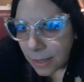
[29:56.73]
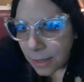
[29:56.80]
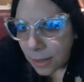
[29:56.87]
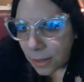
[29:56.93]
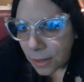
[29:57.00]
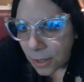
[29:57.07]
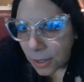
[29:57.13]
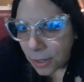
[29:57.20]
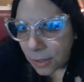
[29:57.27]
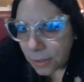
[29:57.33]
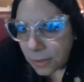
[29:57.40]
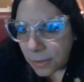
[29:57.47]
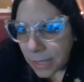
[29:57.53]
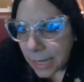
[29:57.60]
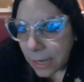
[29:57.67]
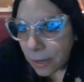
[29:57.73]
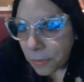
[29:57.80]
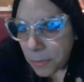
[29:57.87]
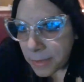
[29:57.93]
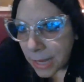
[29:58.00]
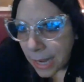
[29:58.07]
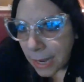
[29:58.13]
Oh, they hail
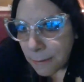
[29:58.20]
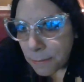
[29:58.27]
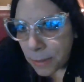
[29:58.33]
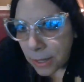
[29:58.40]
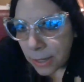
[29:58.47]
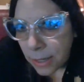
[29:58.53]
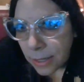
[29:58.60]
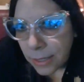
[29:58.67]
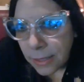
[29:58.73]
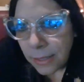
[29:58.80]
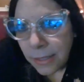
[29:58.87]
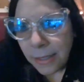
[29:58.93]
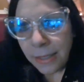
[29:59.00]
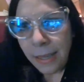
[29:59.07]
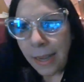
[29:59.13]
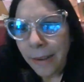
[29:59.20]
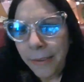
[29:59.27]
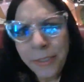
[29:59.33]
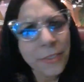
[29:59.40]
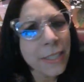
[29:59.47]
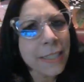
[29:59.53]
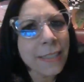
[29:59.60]
from Tampa. I
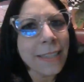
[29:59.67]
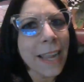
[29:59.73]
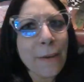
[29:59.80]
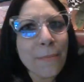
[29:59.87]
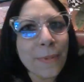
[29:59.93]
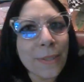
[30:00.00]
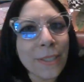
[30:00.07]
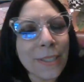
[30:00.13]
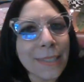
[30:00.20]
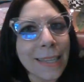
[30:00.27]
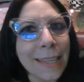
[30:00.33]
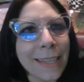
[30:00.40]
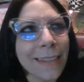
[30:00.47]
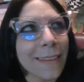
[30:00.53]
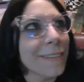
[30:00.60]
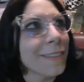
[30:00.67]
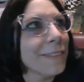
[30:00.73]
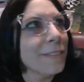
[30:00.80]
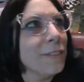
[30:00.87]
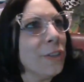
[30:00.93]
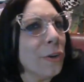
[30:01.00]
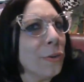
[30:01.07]
always feel like Tampa is like
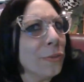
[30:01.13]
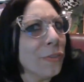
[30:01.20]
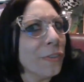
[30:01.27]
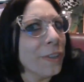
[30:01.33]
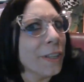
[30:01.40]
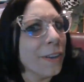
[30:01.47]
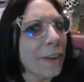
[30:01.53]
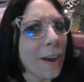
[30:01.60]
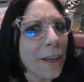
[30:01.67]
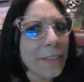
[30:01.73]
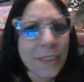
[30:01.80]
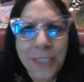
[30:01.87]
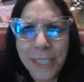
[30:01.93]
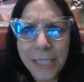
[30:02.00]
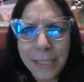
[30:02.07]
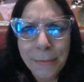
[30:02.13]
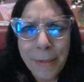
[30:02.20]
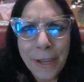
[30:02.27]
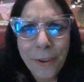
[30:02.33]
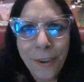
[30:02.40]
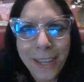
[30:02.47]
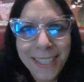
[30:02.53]
known for their goth scene. Am
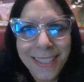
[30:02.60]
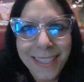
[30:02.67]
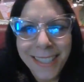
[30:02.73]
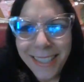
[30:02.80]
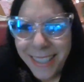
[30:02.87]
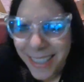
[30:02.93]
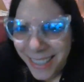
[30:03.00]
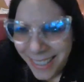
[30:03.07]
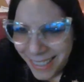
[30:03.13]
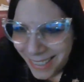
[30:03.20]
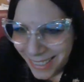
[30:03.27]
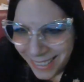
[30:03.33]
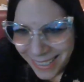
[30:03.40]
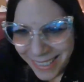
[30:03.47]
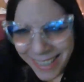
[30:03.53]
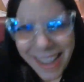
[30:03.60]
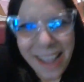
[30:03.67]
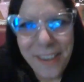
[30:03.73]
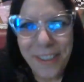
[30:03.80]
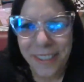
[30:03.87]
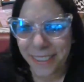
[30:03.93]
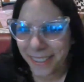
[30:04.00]
I crazy?
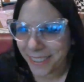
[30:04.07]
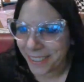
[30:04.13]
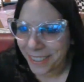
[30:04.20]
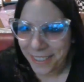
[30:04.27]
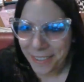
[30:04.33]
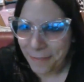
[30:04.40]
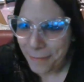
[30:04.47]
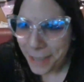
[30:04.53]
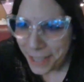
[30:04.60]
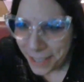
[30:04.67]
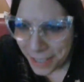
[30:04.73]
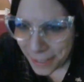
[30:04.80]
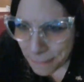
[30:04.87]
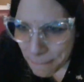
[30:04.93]
Is it weird?